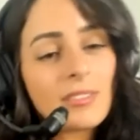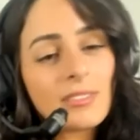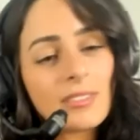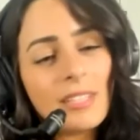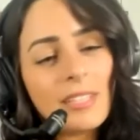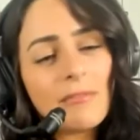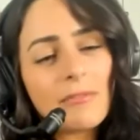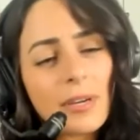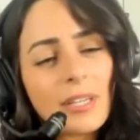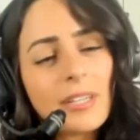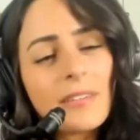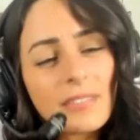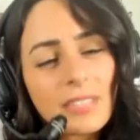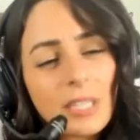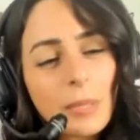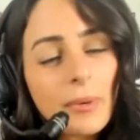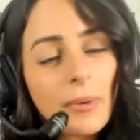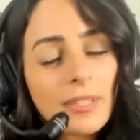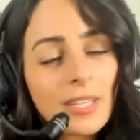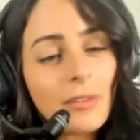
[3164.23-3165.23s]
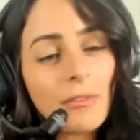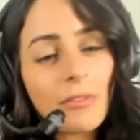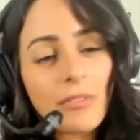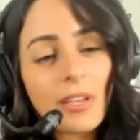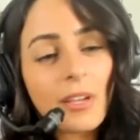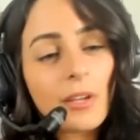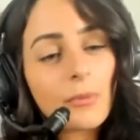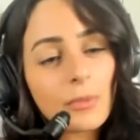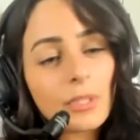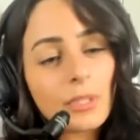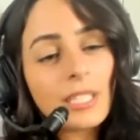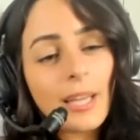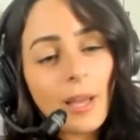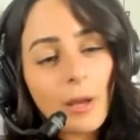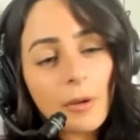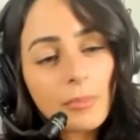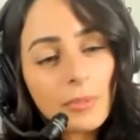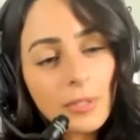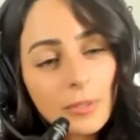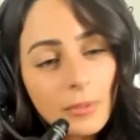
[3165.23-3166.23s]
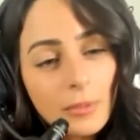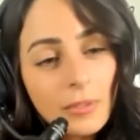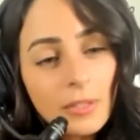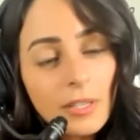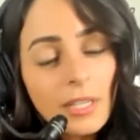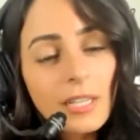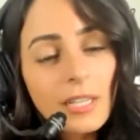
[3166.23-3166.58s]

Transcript: in front of someone that you think could really help you,